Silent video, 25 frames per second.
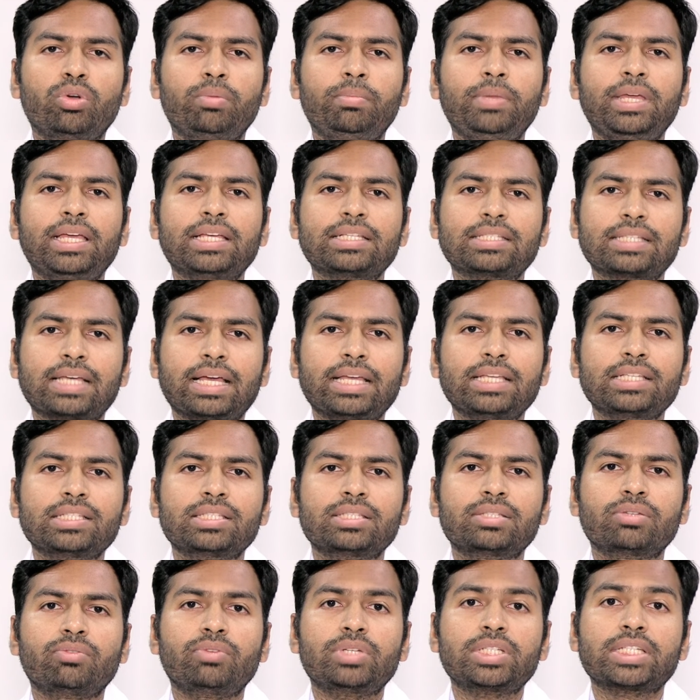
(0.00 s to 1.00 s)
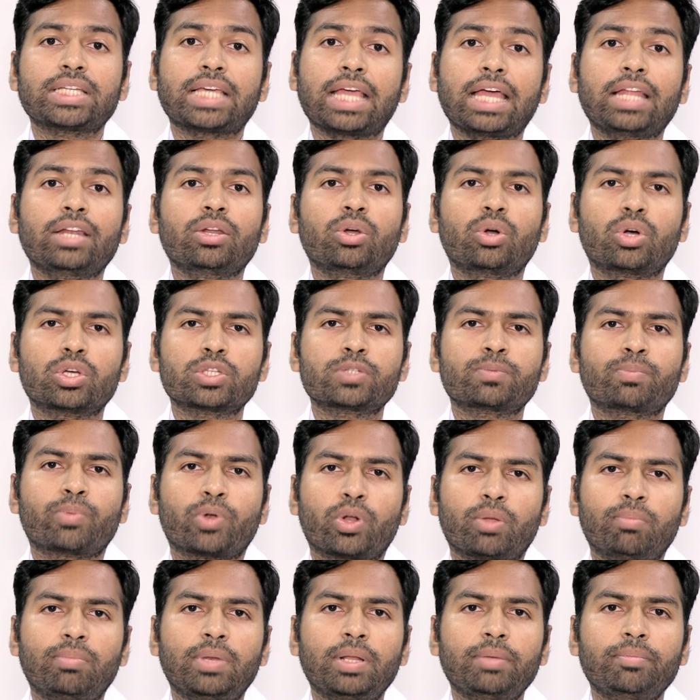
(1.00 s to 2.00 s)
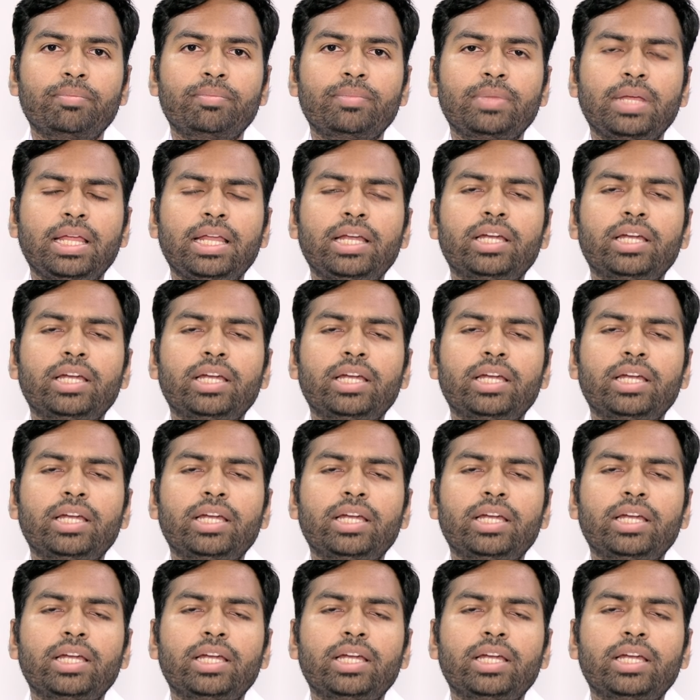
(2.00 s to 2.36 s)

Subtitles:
would be a size which can cause problem